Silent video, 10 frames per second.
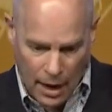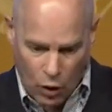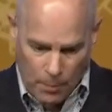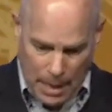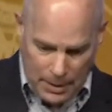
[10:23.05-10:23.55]

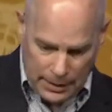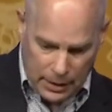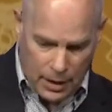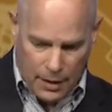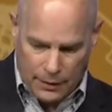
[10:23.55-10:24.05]
Or maybe
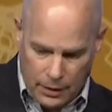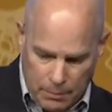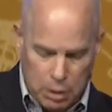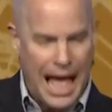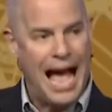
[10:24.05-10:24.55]
they're, they're
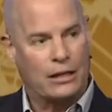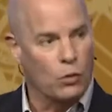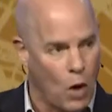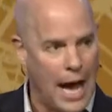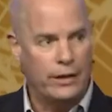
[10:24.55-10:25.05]
black or
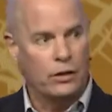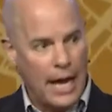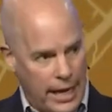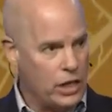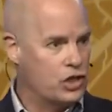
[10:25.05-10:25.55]
white or
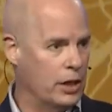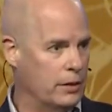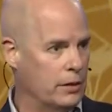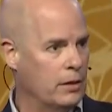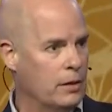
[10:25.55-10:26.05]
Asian.